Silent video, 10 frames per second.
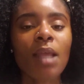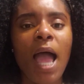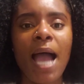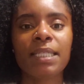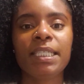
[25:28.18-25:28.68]

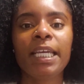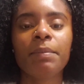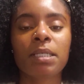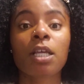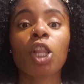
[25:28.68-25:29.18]
I
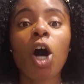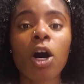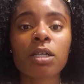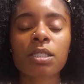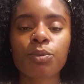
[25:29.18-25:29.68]
deemed as a
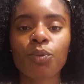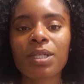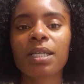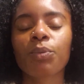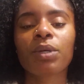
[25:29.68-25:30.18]
loss
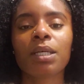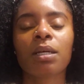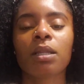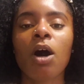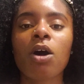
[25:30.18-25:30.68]
wasn't really a
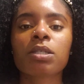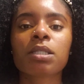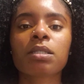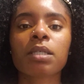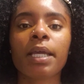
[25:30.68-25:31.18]

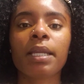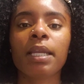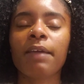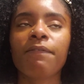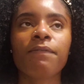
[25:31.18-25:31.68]
loss. And
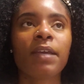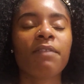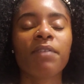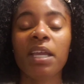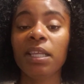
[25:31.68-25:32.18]

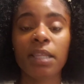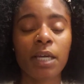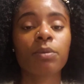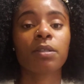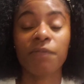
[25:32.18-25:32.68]
if anything,
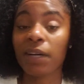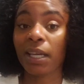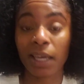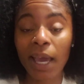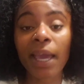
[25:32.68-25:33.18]
it was a
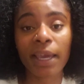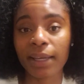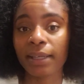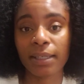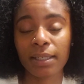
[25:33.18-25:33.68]
fucking
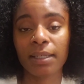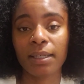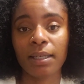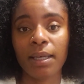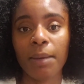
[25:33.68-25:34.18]
gain.
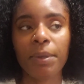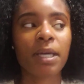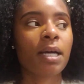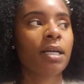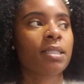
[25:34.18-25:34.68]

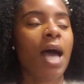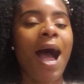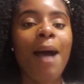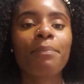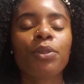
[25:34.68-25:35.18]
Because
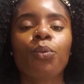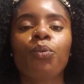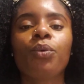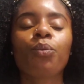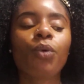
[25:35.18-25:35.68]
I'm the
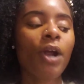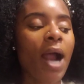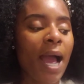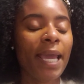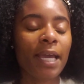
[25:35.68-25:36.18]
where
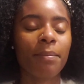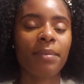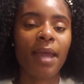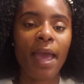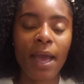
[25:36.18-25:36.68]
I am
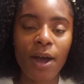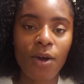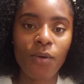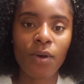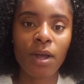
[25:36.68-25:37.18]

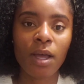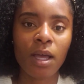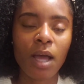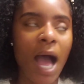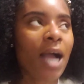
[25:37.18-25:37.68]
now,
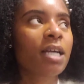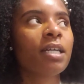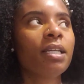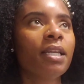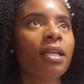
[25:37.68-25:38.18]
I
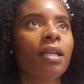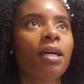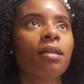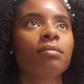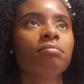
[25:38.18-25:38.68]
couldn't
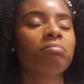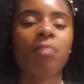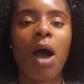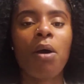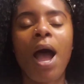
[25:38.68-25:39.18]

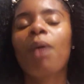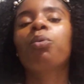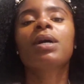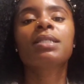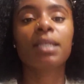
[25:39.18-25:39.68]
I
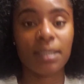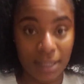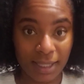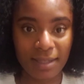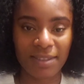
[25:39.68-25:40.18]

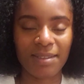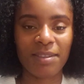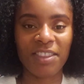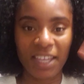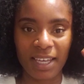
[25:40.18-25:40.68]
wasn't
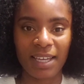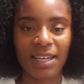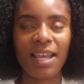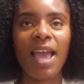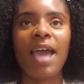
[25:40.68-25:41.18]

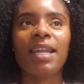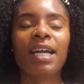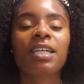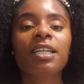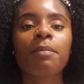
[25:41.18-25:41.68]
then. And I
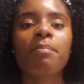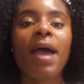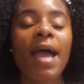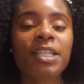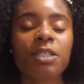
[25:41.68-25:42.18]
couldn't
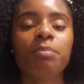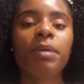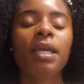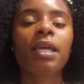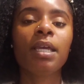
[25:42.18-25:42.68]
imagine
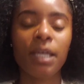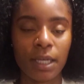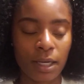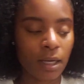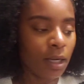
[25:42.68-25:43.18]
being
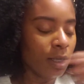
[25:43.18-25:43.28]
here